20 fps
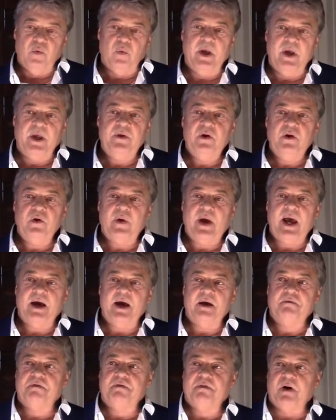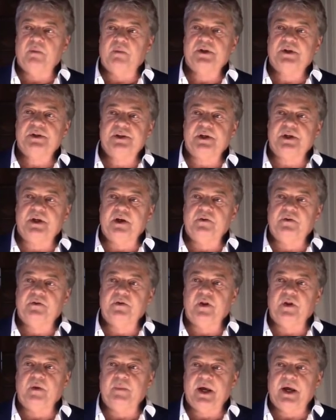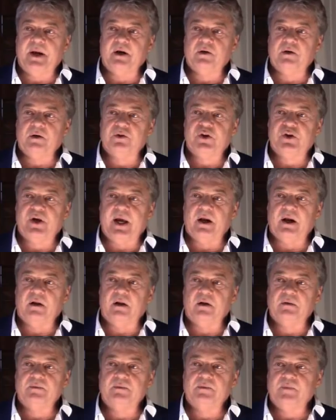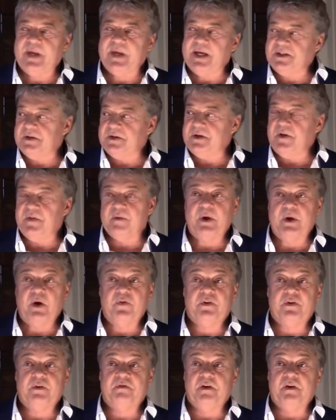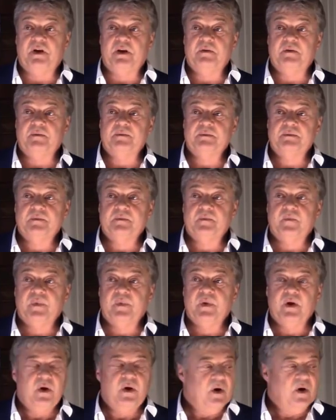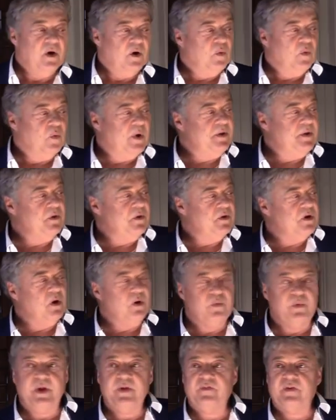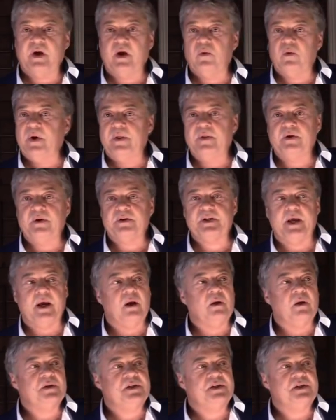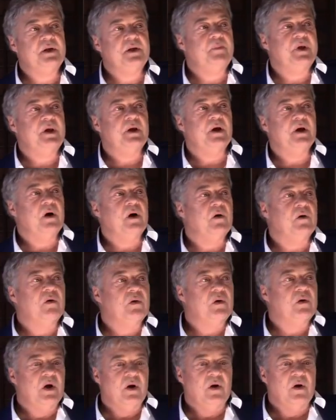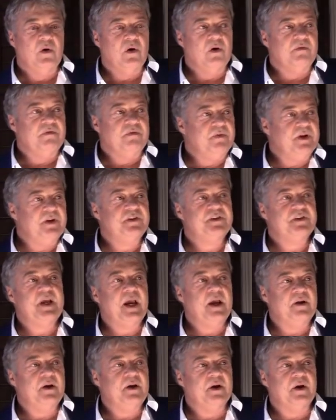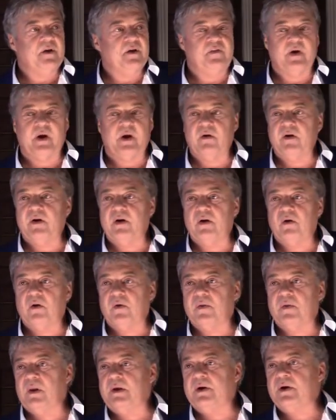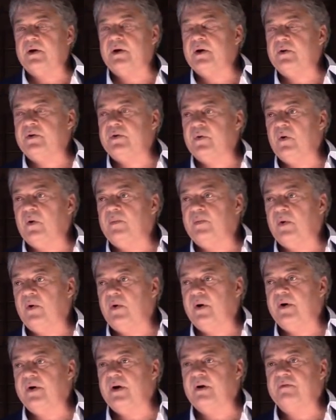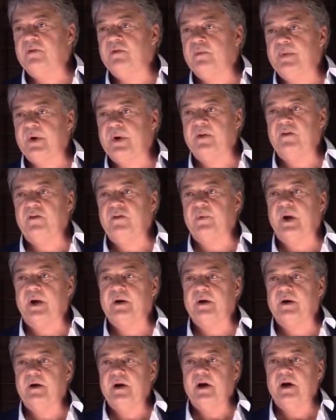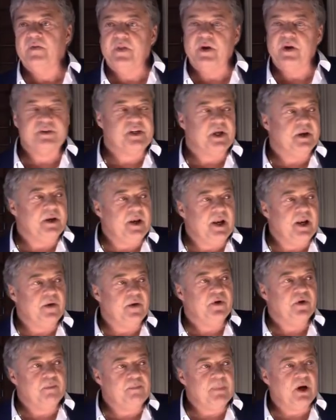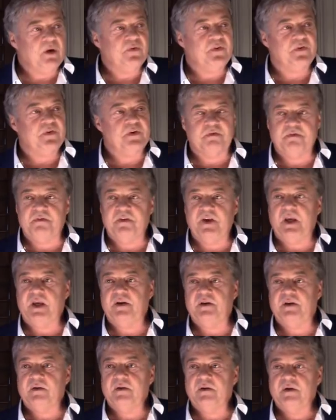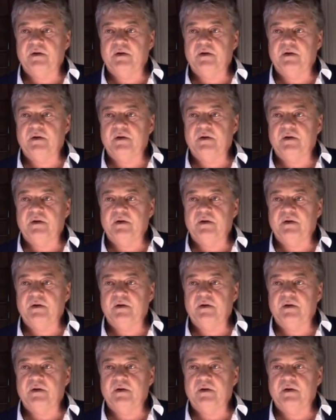When you add pharmacy into the medical channel, that's another mouth to feed. When you go retail, whether it's LCBO or freestanding in Ontario or the Liquor Control Board of New Brunswick, there's another mouth to feed.